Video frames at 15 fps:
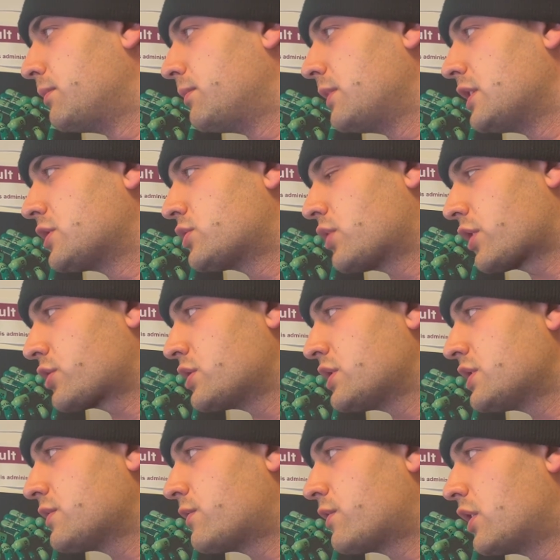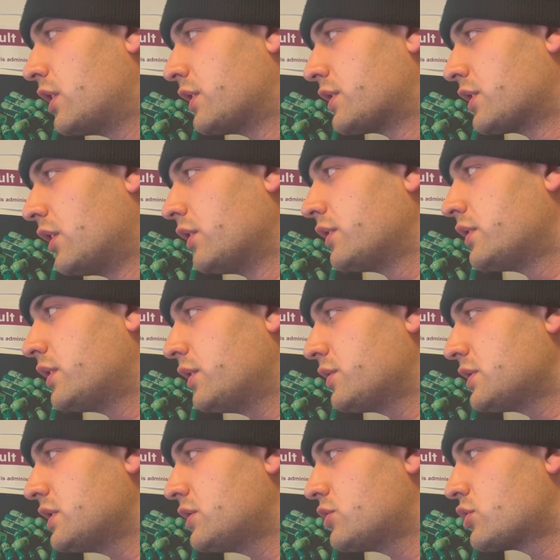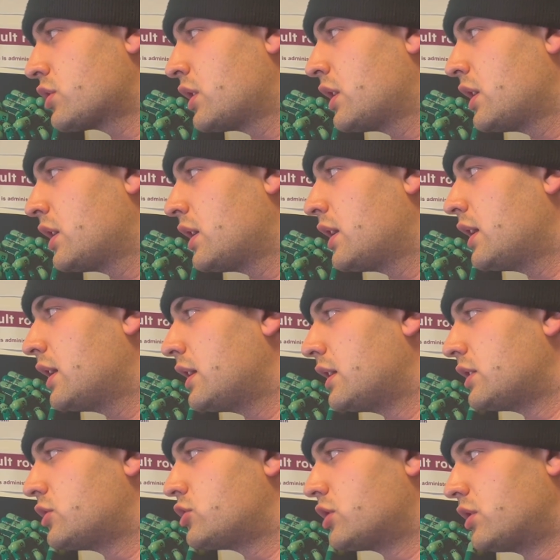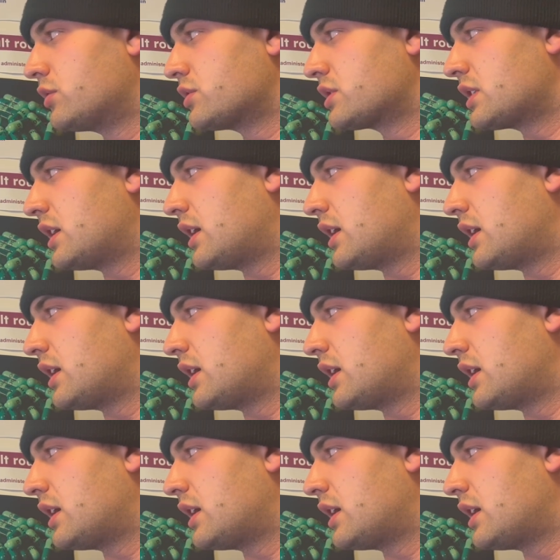instructions for adult dosage. It shows